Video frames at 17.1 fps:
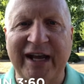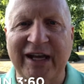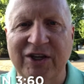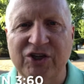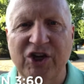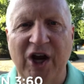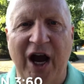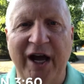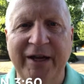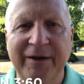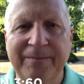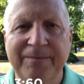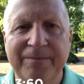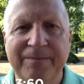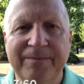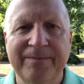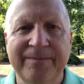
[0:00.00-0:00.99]
2 John
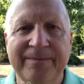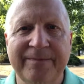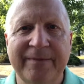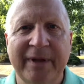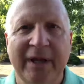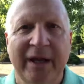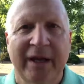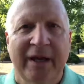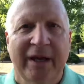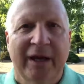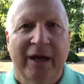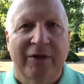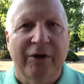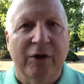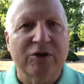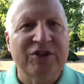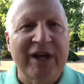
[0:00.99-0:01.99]

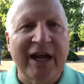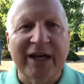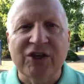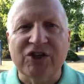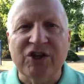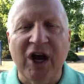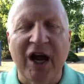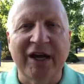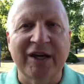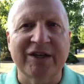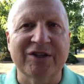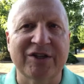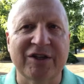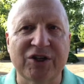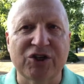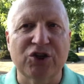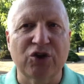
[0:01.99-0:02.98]
Though 2 John is
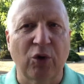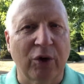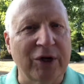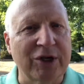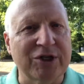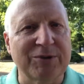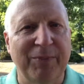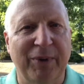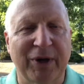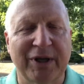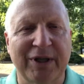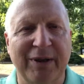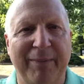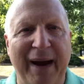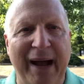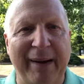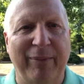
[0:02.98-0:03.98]
the shortest book in the
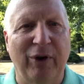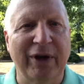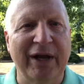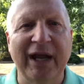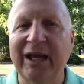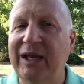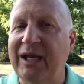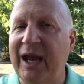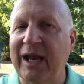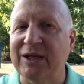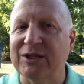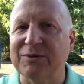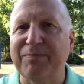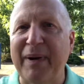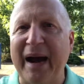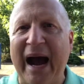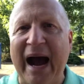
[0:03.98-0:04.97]
Bible, it contains
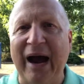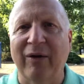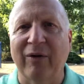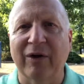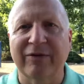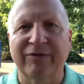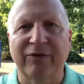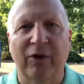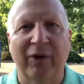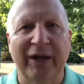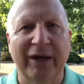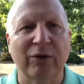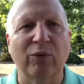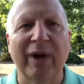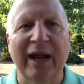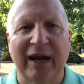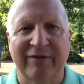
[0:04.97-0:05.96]
powerful
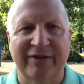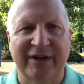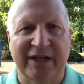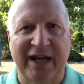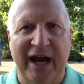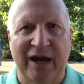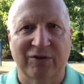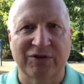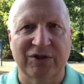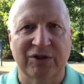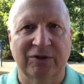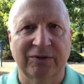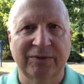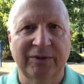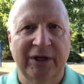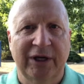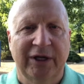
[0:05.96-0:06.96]
and relevant counsel.
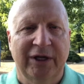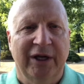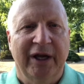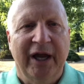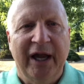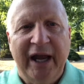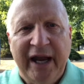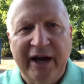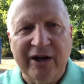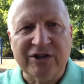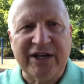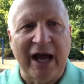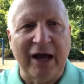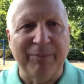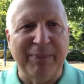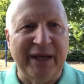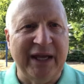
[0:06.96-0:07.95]
Here's
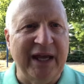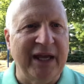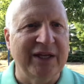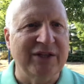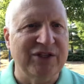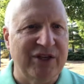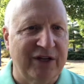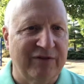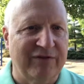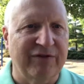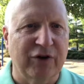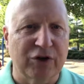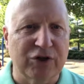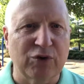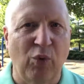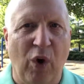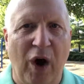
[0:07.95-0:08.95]
how it begins in
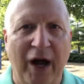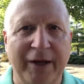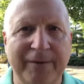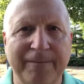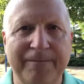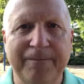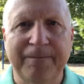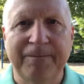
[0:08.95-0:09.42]
verse 1.